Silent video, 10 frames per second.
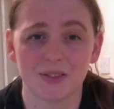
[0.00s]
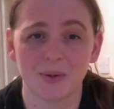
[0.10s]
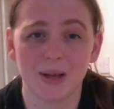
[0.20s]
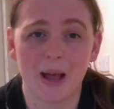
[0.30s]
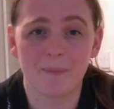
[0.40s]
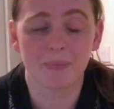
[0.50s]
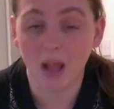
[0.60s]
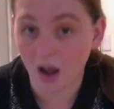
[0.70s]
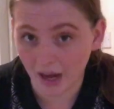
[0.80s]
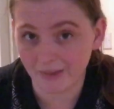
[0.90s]
So yeah,
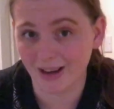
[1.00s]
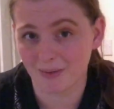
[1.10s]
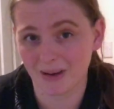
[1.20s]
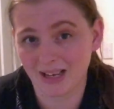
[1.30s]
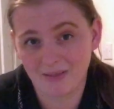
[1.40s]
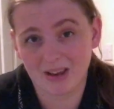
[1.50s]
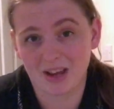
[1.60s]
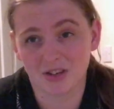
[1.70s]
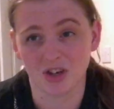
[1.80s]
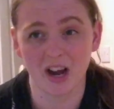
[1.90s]
I highly recommend giving
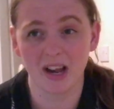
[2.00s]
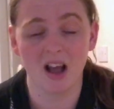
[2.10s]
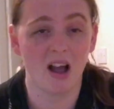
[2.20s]
it a try.